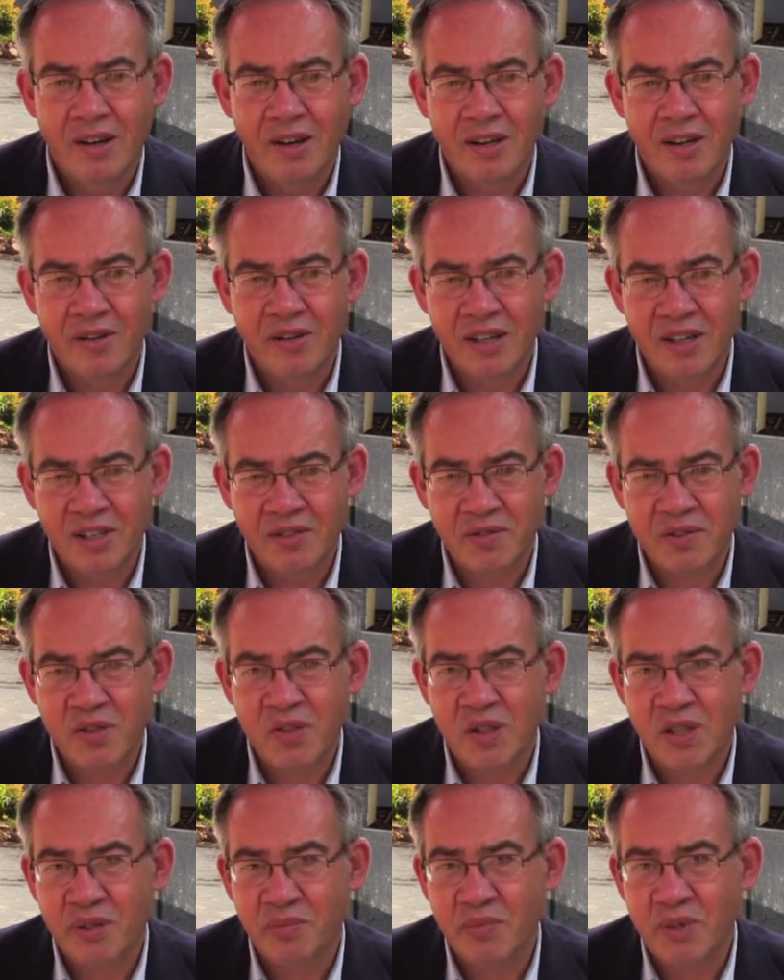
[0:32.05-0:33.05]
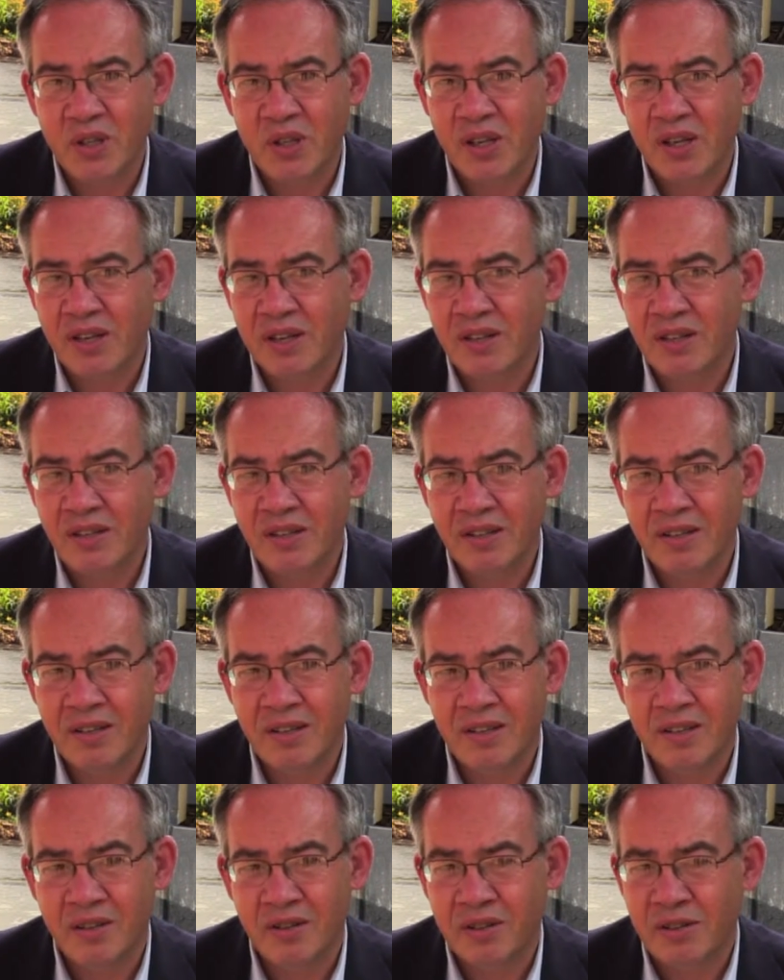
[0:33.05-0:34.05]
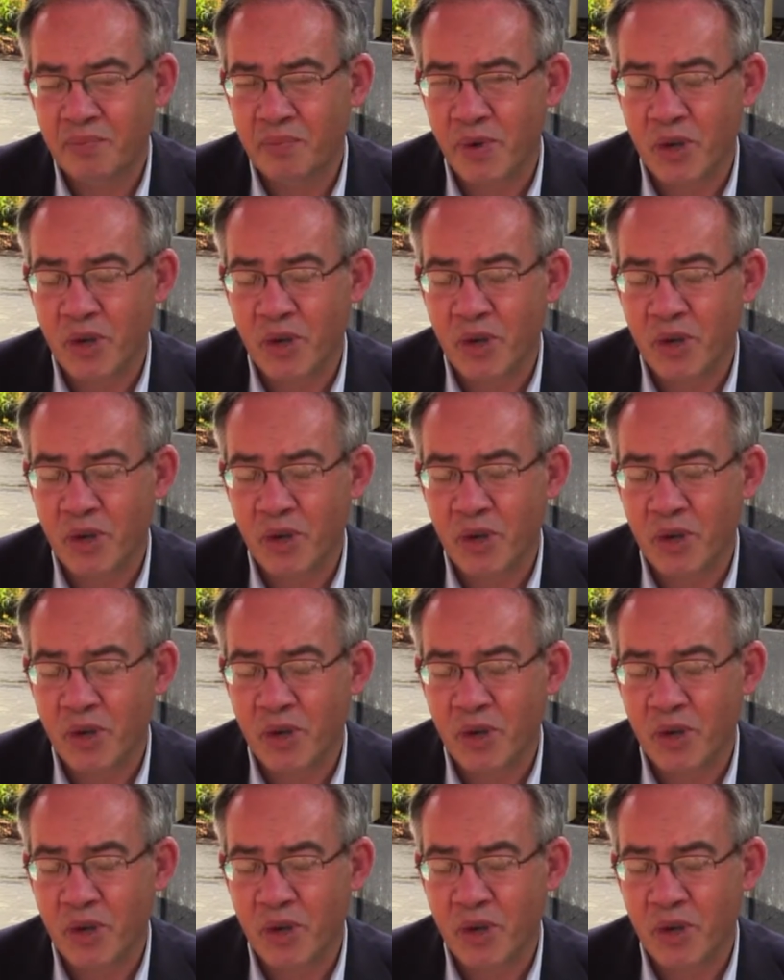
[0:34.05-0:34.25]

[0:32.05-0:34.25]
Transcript: There's, for example, the